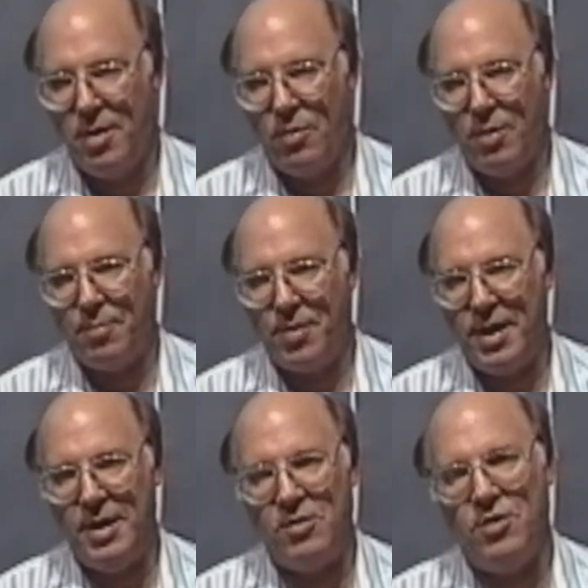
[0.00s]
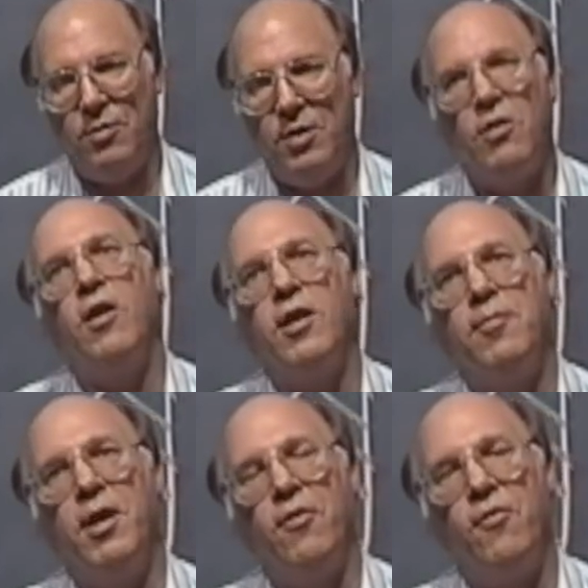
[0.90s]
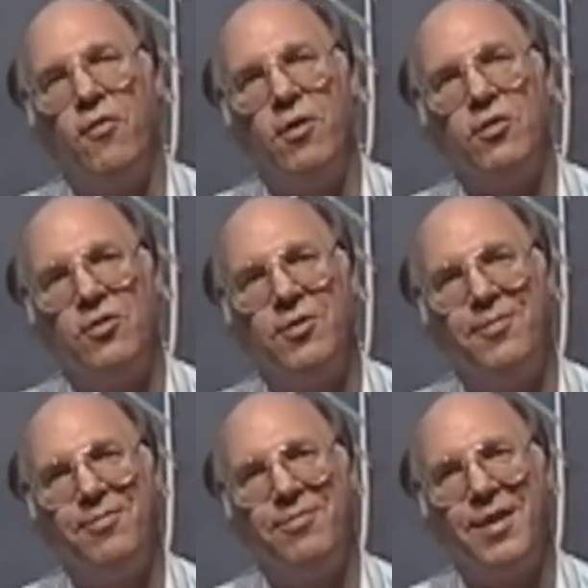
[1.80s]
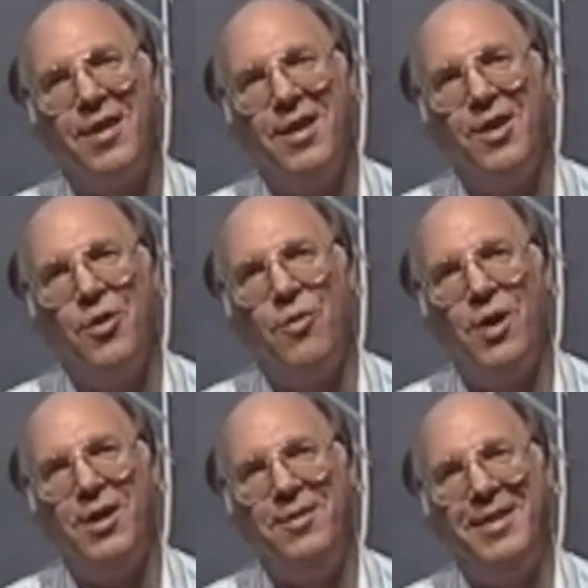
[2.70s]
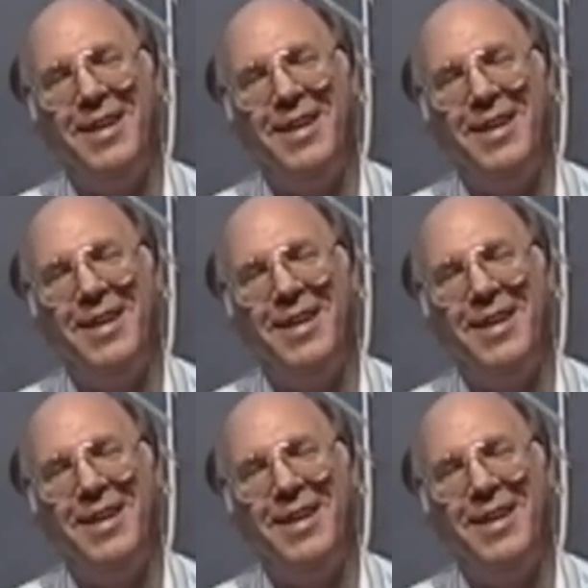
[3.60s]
what planet shall we talk about first? Well,